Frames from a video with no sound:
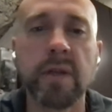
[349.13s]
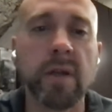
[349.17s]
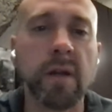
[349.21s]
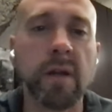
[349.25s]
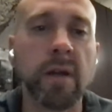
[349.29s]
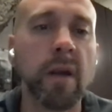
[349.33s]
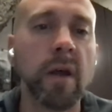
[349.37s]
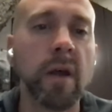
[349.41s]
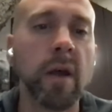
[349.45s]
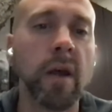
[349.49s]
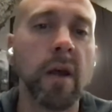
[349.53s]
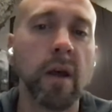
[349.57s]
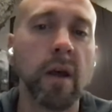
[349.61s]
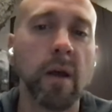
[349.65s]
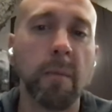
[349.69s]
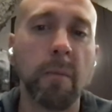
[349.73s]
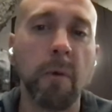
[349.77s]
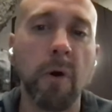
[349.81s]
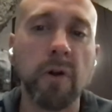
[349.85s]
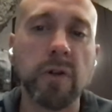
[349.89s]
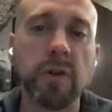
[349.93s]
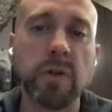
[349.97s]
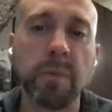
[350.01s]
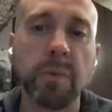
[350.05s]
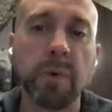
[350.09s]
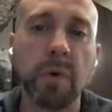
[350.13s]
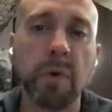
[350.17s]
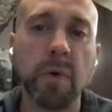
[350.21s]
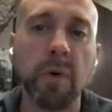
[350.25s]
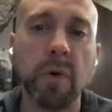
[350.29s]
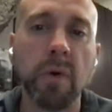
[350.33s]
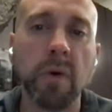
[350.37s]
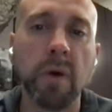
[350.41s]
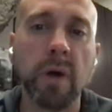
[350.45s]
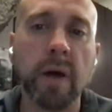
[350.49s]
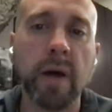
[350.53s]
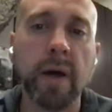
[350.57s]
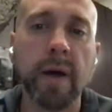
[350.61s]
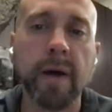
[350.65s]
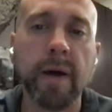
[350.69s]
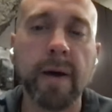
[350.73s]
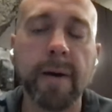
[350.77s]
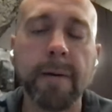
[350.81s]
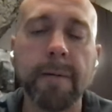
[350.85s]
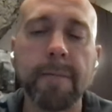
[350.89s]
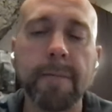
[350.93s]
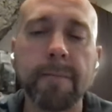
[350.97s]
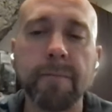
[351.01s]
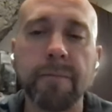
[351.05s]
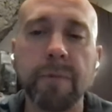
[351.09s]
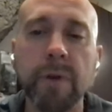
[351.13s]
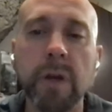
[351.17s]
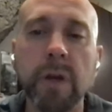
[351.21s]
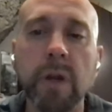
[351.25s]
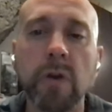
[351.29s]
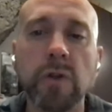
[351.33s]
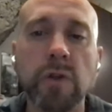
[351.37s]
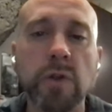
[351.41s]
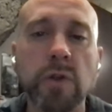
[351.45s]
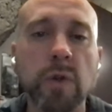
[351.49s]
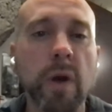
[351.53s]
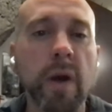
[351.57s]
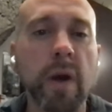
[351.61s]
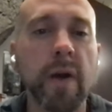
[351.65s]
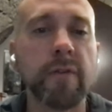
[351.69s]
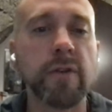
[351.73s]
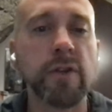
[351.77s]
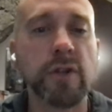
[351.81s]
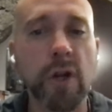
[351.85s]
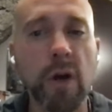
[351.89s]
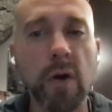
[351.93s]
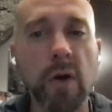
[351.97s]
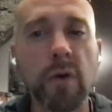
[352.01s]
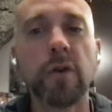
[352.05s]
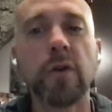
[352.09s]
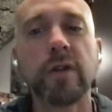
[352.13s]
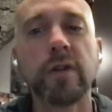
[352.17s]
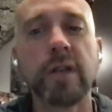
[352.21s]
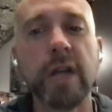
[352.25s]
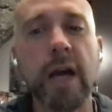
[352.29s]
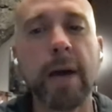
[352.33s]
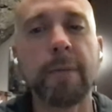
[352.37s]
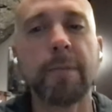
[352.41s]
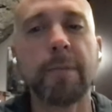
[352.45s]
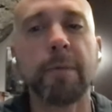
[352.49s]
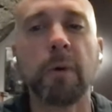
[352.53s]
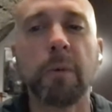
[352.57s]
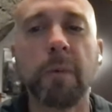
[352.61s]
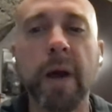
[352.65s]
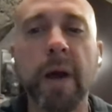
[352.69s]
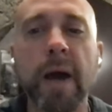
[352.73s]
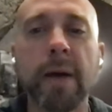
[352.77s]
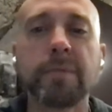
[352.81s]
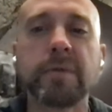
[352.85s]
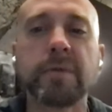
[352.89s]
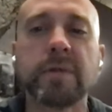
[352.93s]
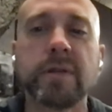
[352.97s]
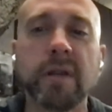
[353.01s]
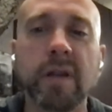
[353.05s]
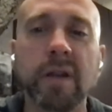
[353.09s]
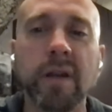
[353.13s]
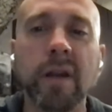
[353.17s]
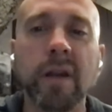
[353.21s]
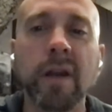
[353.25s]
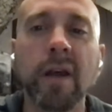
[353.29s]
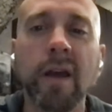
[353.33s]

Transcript: In multiple videos, you have shown your topo maps,